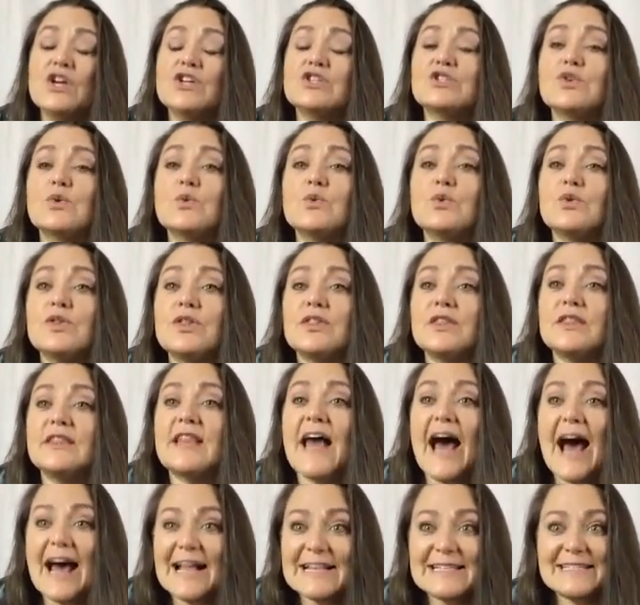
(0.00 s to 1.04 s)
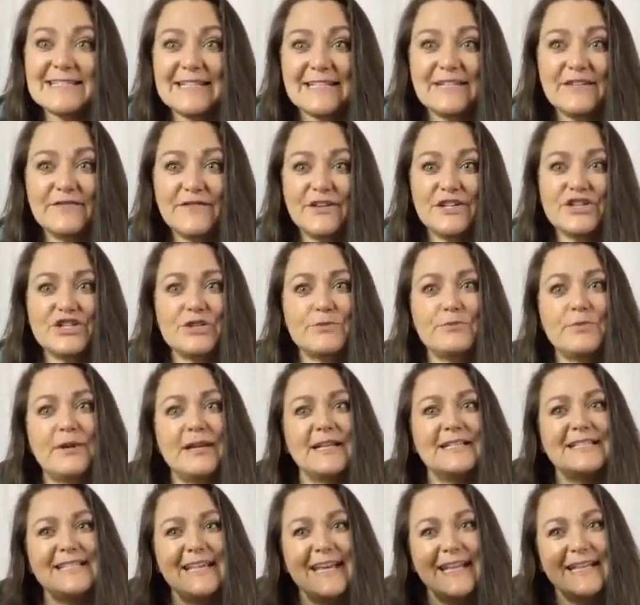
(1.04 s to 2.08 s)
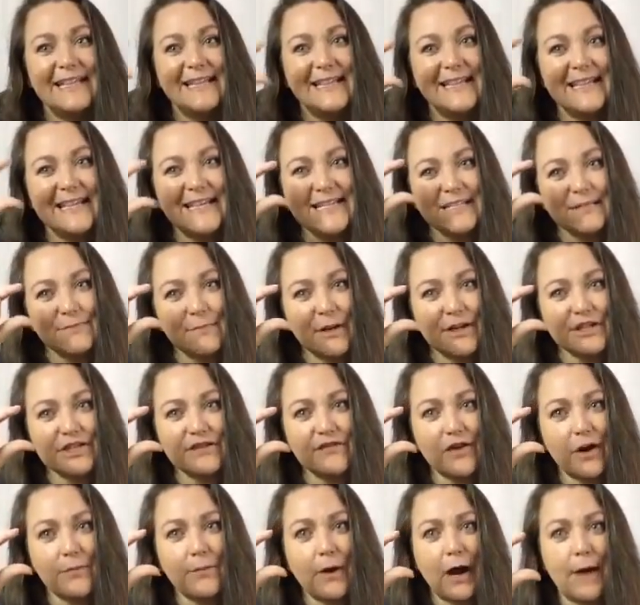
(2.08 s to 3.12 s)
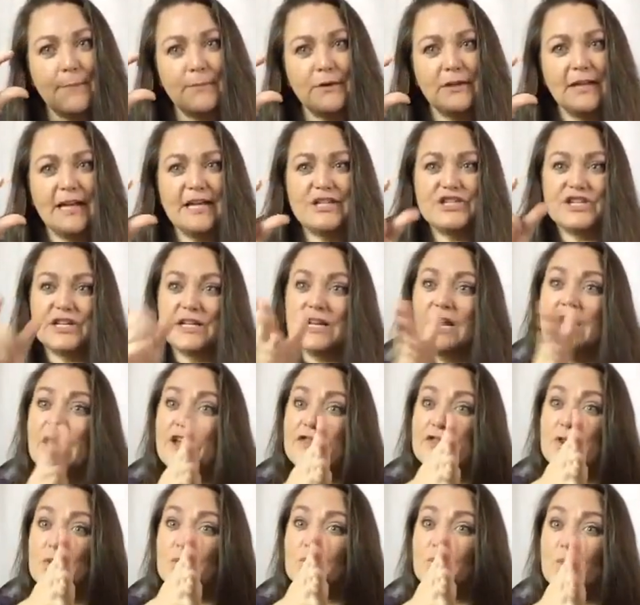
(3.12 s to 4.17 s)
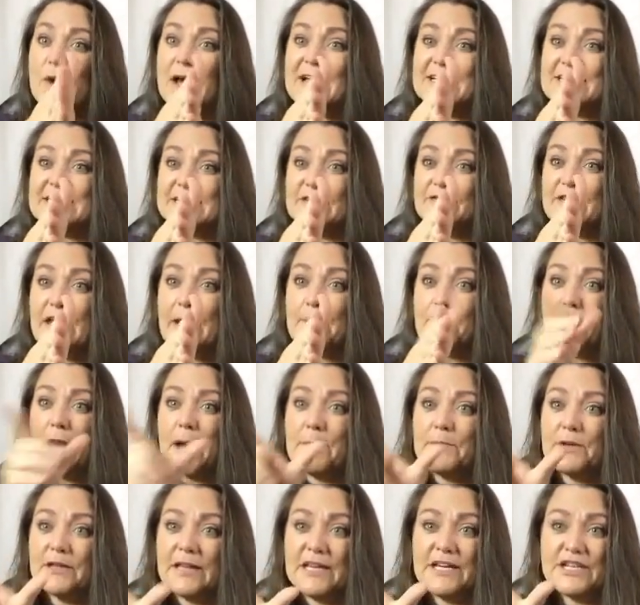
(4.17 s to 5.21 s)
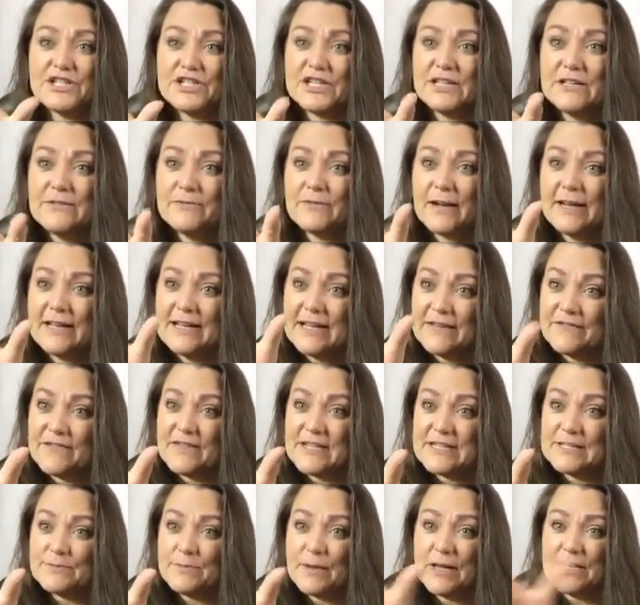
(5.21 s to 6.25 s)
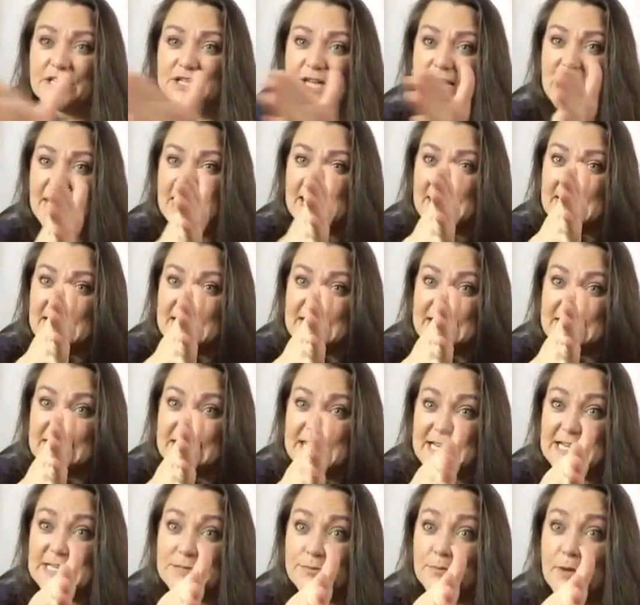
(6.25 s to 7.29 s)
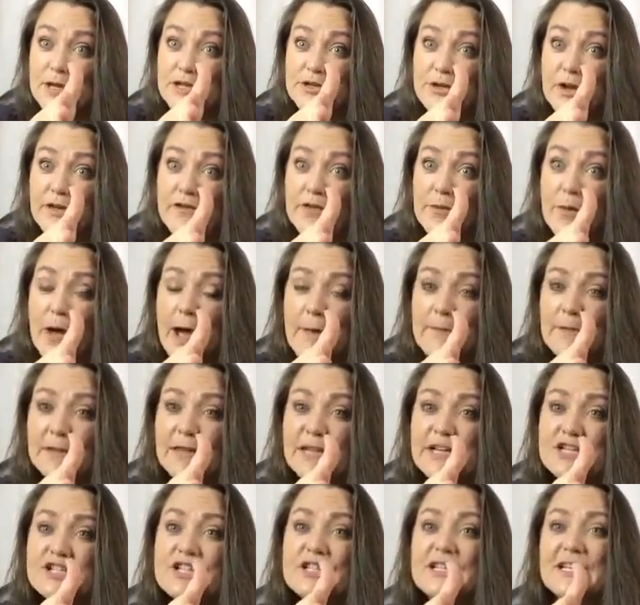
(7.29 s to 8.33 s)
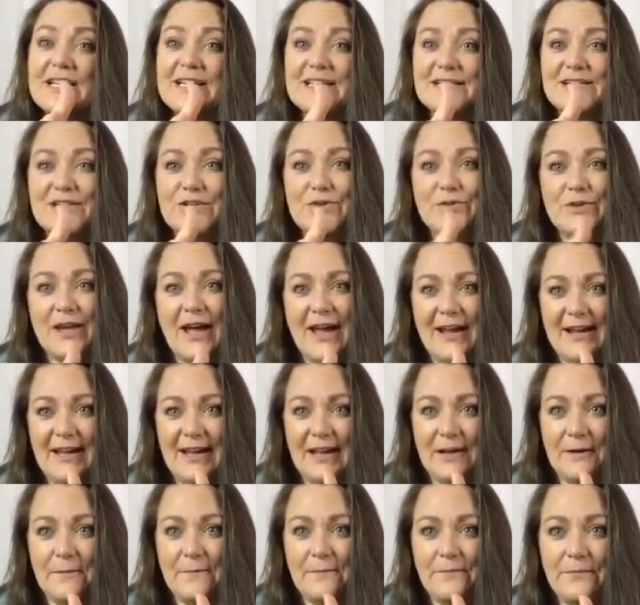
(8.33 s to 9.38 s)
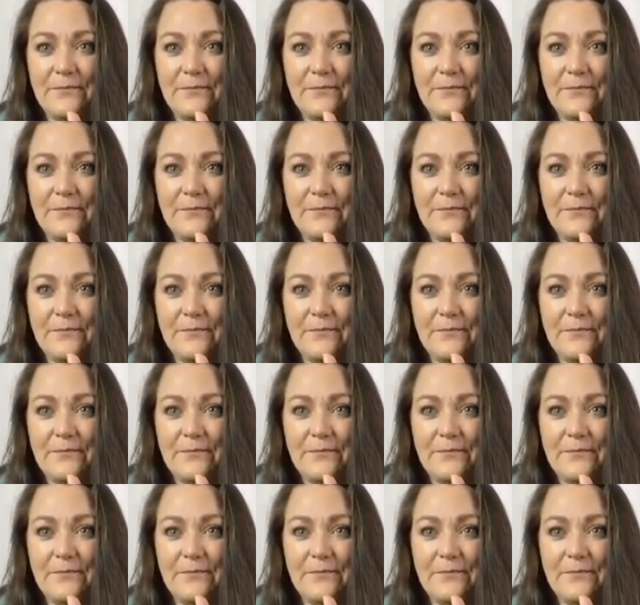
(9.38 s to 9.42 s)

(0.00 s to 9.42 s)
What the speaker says: So that's the division, but it's in this much of our population. The rest of that population, right, if this much of the population is uniting.